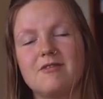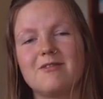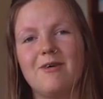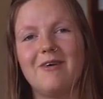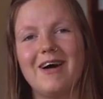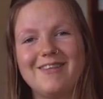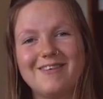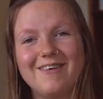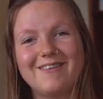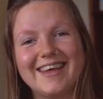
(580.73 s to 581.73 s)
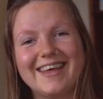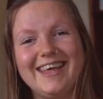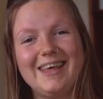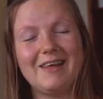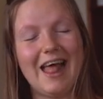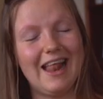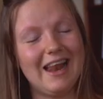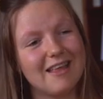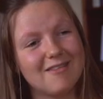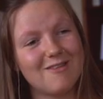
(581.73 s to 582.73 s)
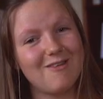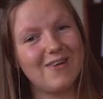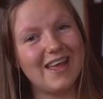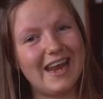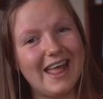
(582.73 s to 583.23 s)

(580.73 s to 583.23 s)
So I told Ricky, let's do it.